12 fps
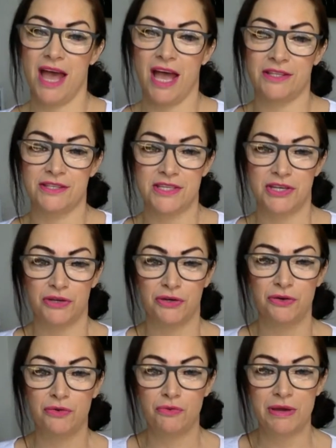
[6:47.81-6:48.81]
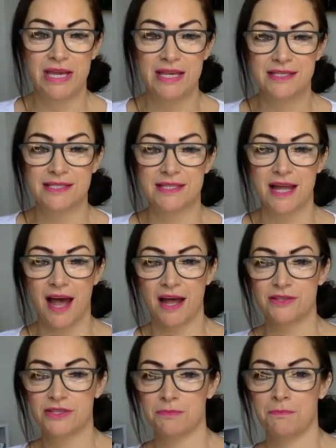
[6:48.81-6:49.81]
Until we
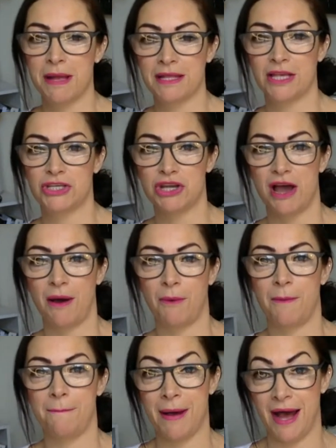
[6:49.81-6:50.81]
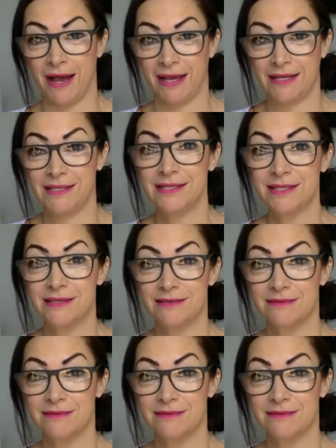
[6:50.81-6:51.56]
start to manage our mind,